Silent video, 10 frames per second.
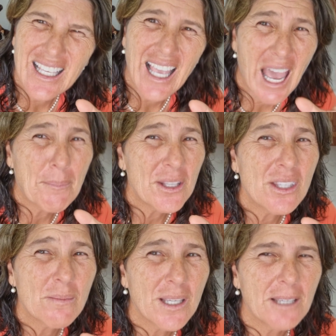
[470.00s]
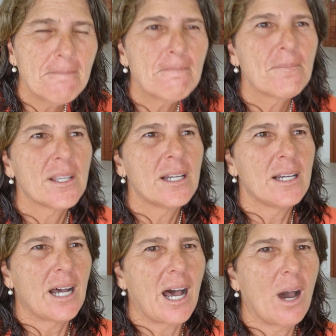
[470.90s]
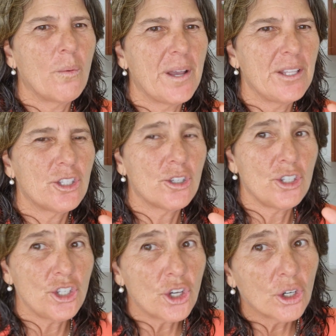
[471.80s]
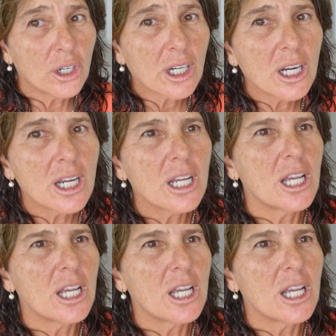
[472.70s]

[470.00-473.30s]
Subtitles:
it happened to me. I went to New York